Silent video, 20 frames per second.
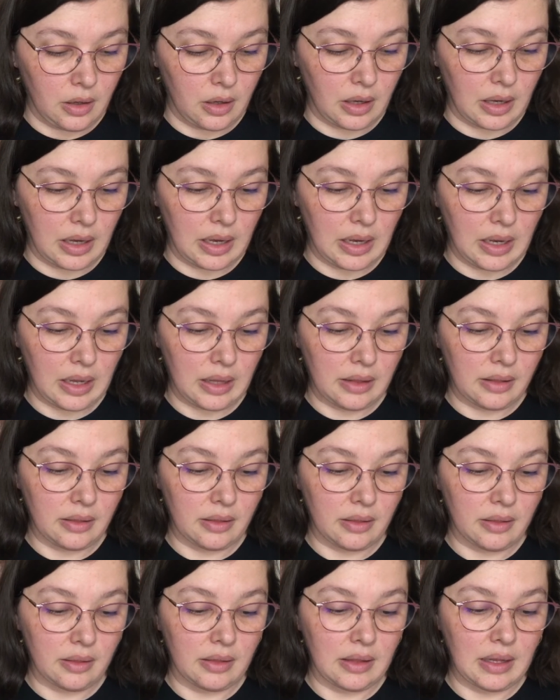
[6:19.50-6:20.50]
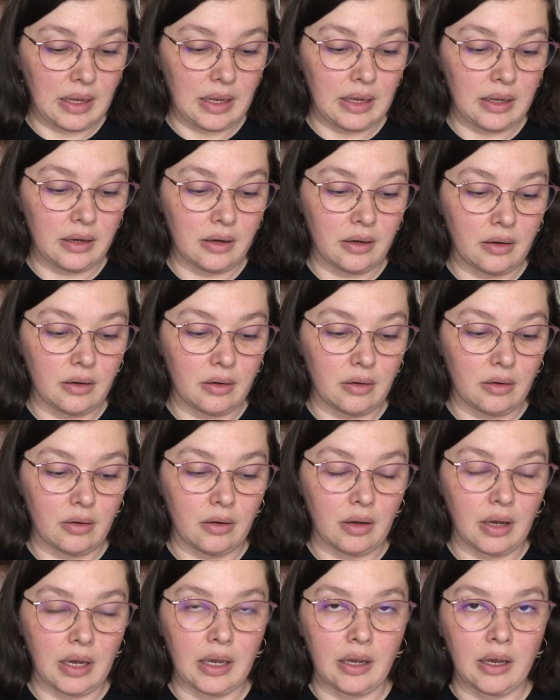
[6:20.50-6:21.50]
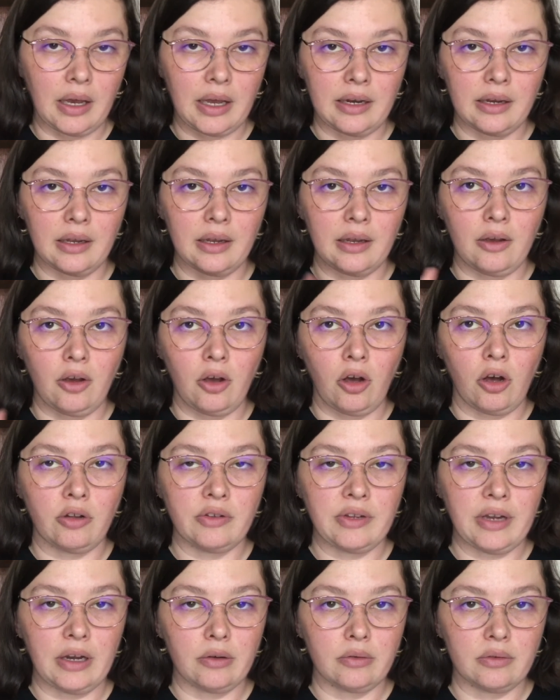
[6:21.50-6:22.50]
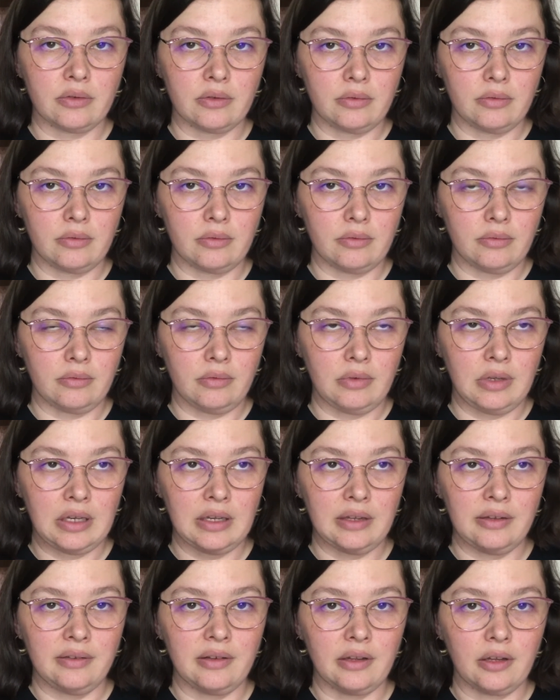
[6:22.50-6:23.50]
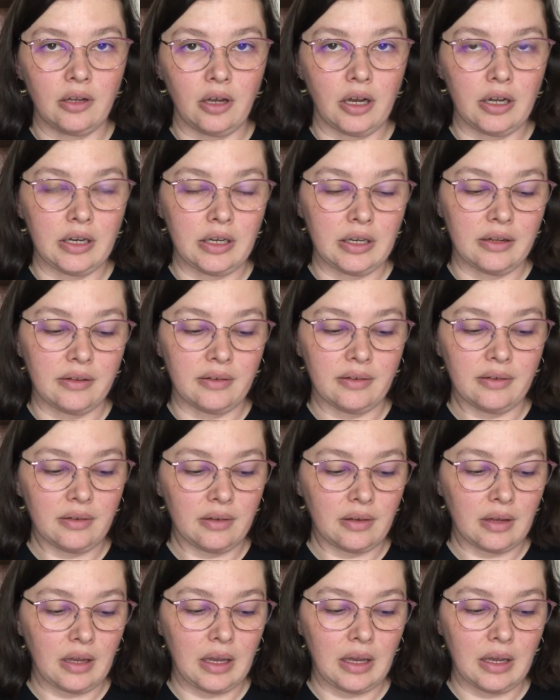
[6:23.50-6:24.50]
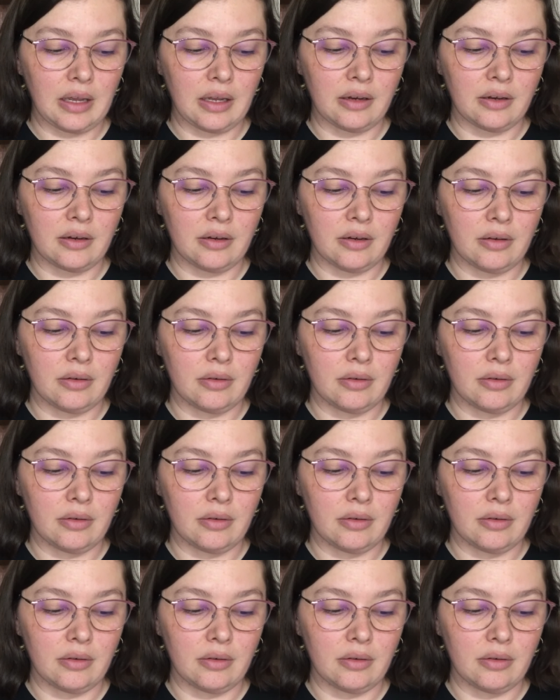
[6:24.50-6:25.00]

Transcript: And then I kind of called out kids in the audience and